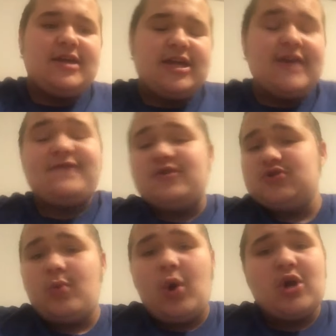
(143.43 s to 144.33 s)
If you use
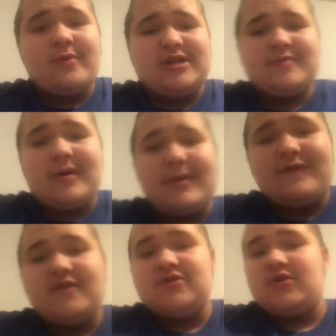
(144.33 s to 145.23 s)
a water-based pomade.
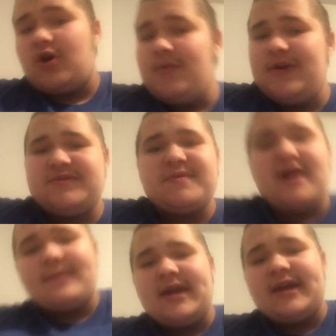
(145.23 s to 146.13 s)
If you use an oil-based
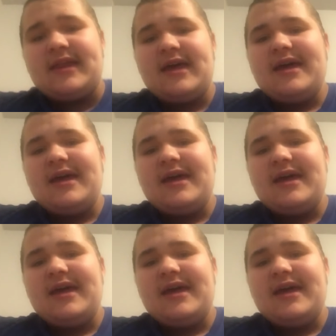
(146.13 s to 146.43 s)
pomade,